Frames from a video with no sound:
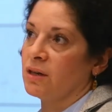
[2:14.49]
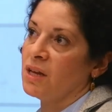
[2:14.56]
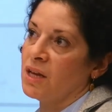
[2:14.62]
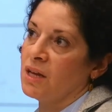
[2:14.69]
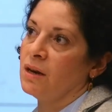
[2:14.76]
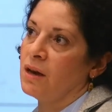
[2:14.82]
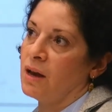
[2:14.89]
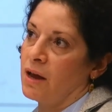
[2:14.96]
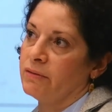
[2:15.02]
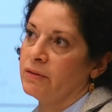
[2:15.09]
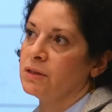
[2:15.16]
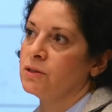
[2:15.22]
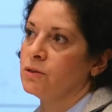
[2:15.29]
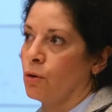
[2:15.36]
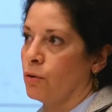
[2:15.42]
in
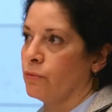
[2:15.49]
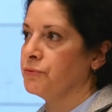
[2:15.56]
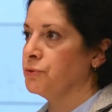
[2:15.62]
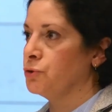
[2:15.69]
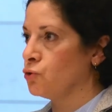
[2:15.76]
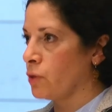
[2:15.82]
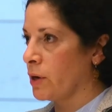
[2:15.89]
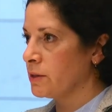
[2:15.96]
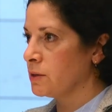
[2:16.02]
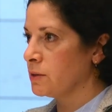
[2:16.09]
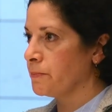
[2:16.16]
levels of trust.